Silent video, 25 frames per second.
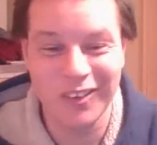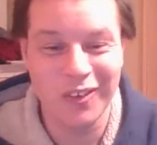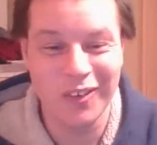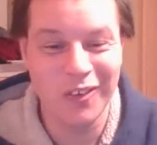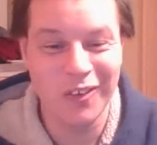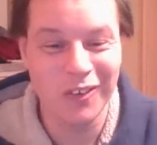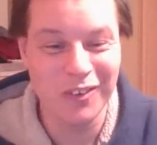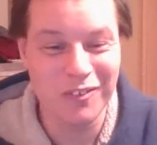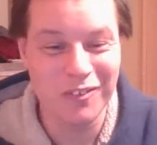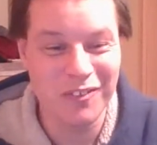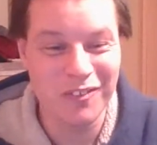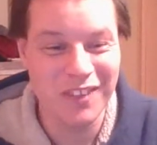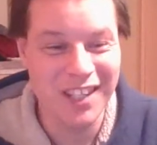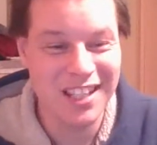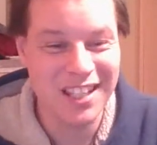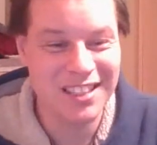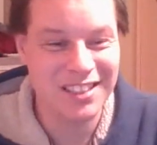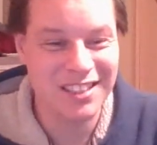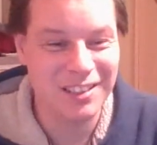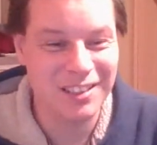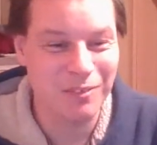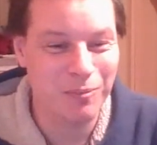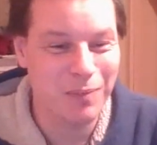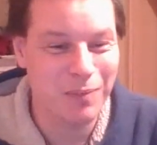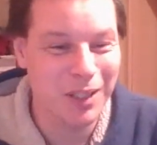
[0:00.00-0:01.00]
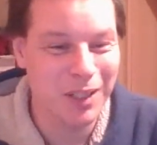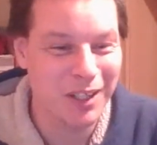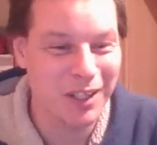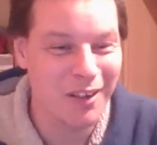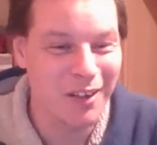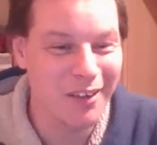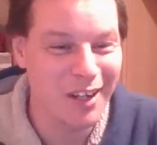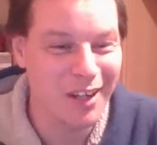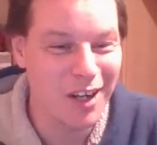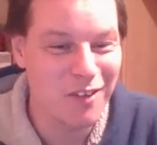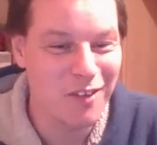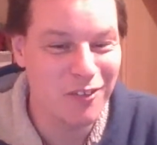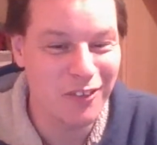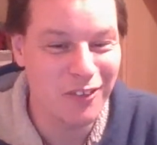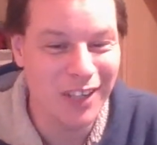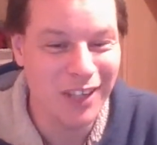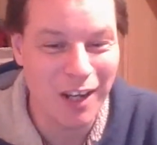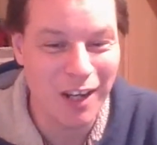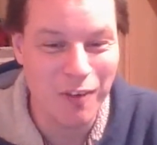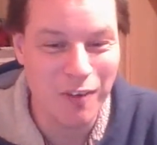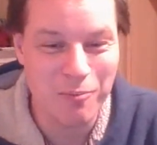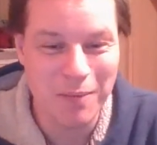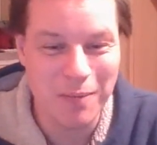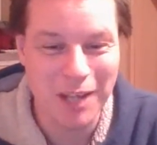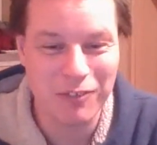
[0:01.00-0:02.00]
all of this. I've been going over an
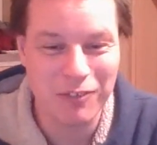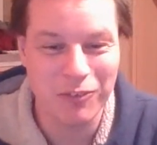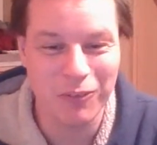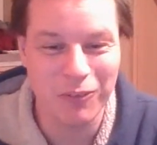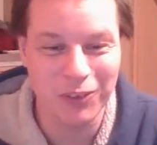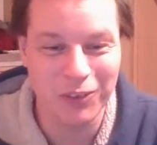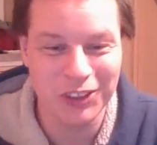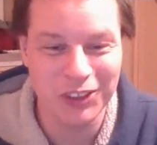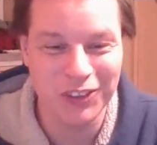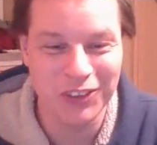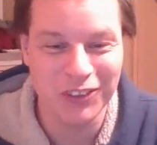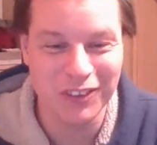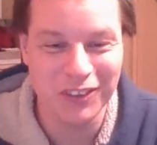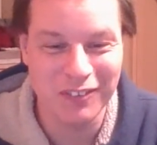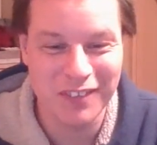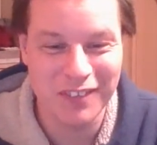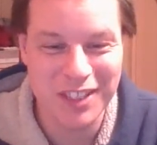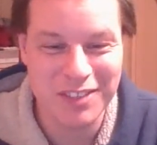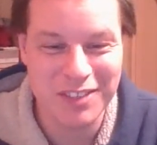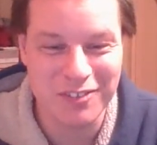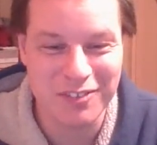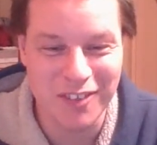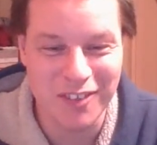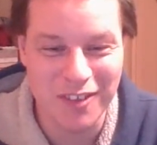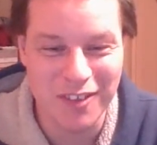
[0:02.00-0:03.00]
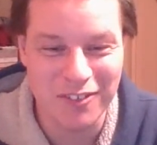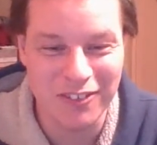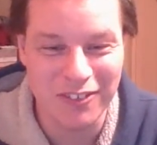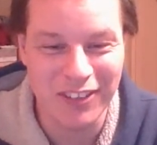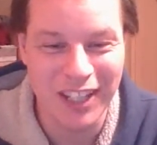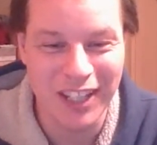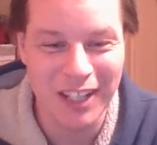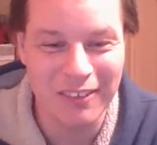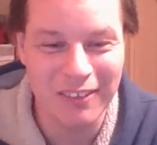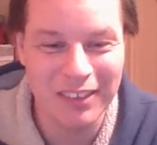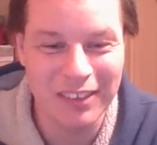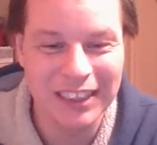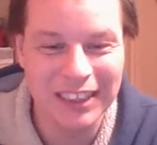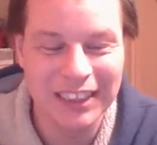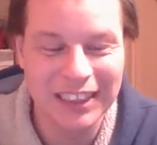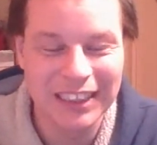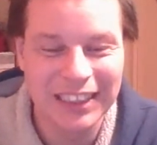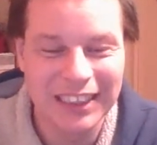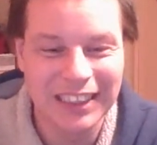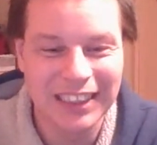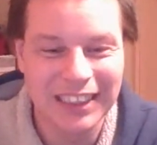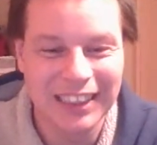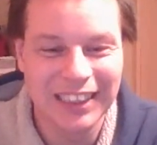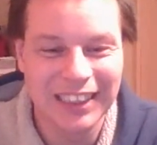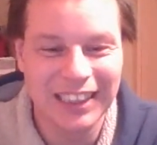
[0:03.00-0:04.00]
hour. Mad for watching all of this for over an hour.
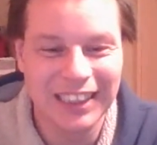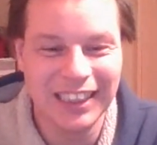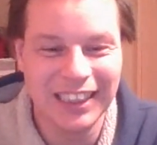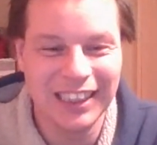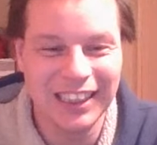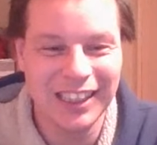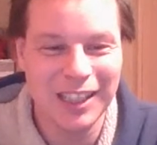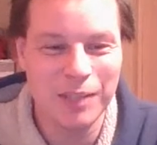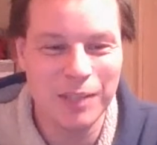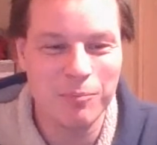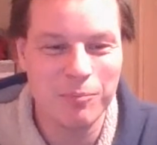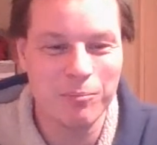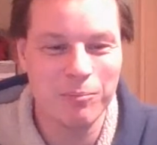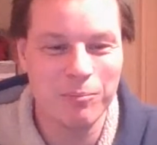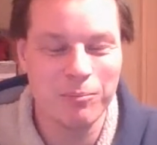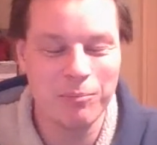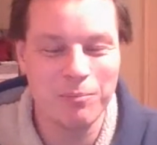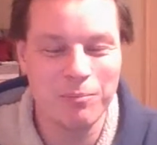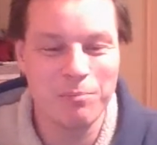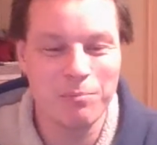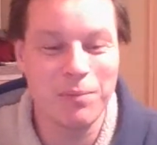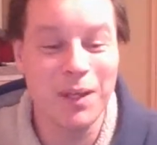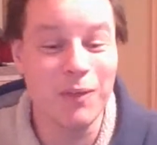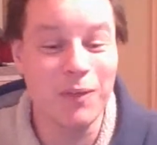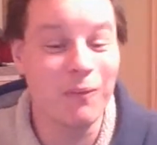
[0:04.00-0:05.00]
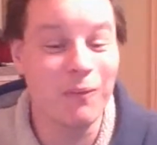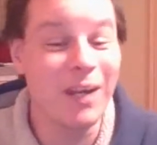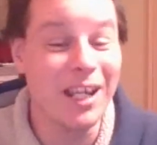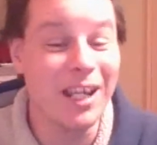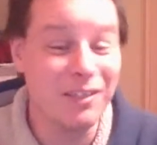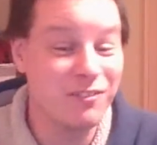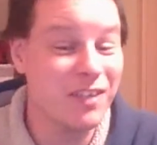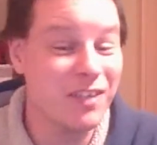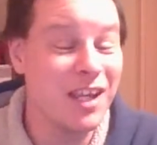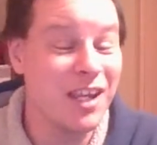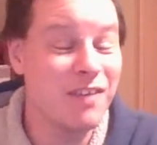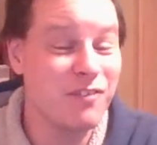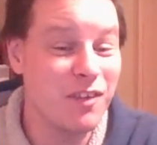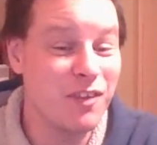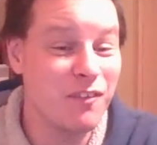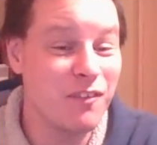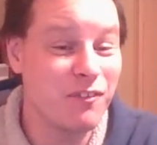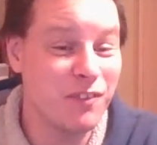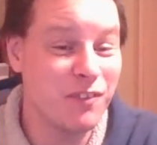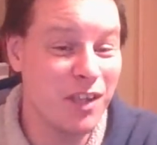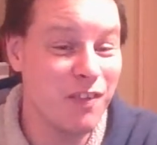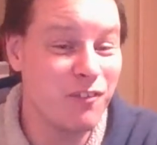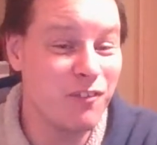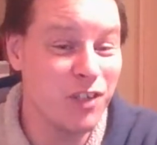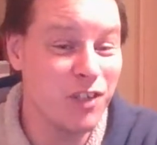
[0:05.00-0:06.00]
By the way,
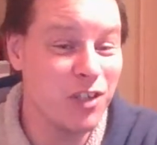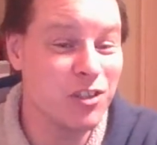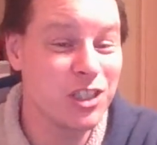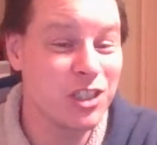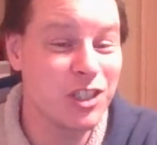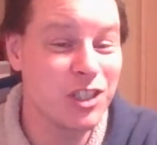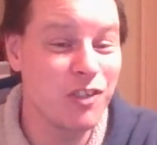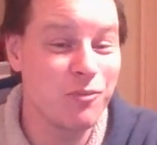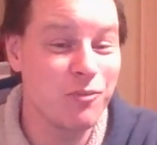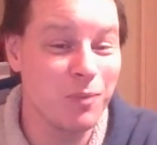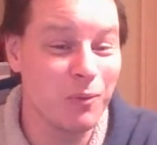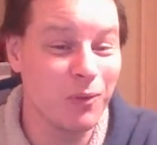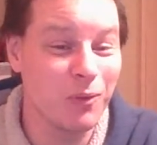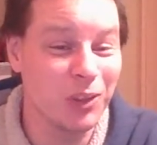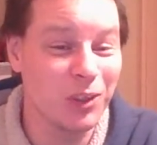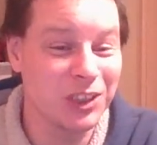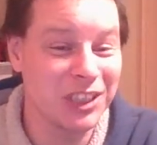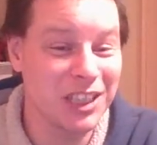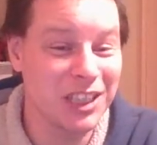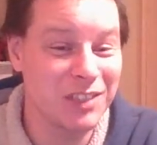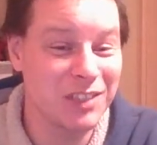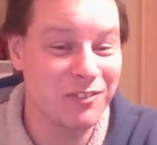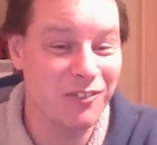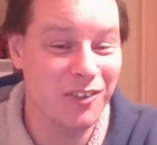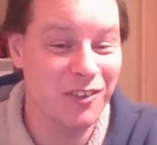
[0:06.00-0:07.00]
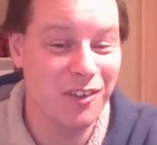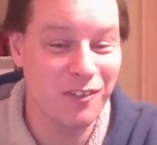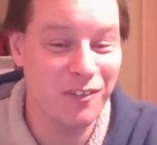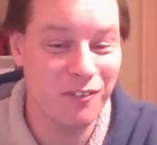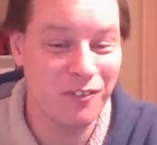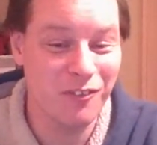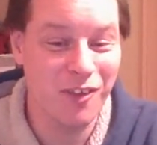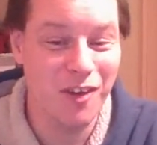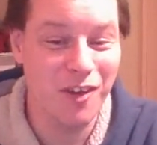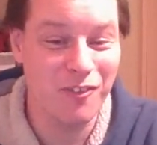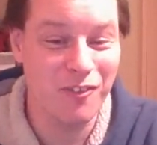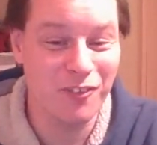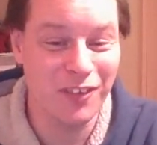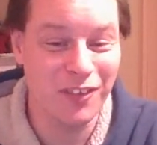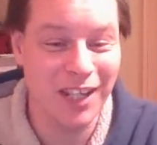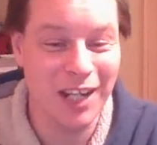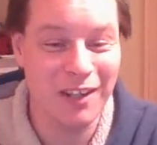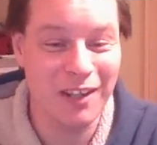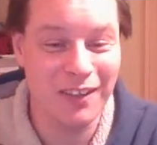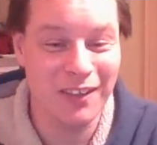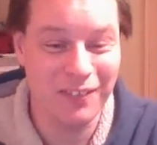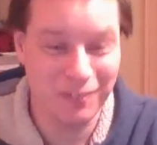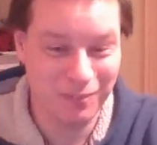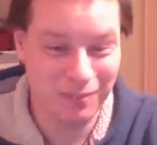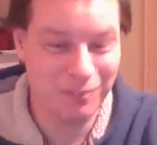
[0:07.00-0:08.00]
if you too have been watching this for over an
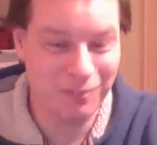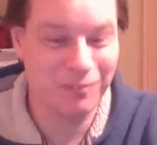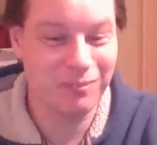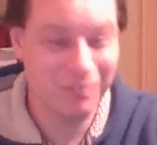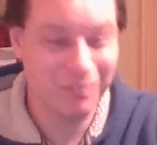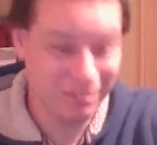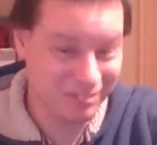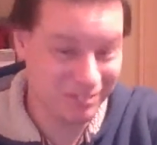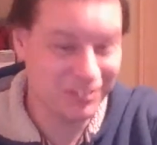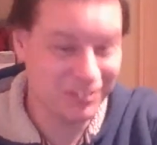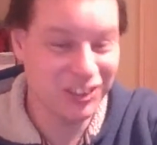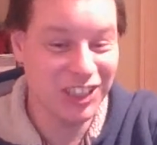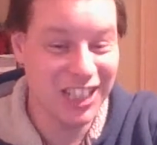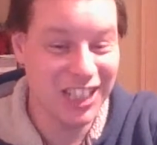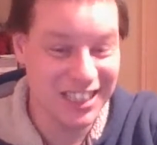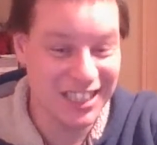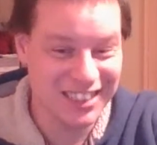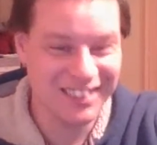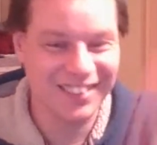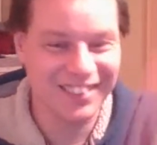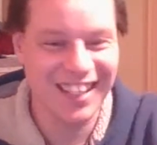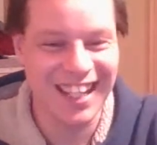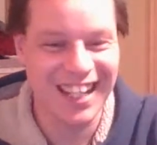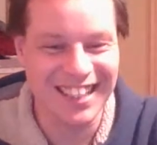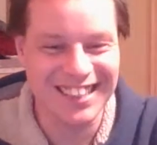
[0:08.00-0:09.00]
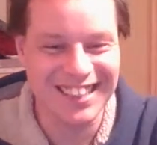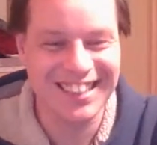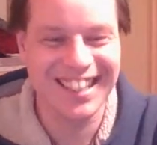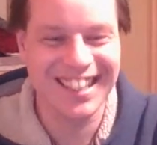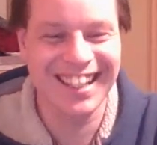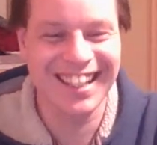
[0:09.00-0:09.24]
hour, cheers, thanks,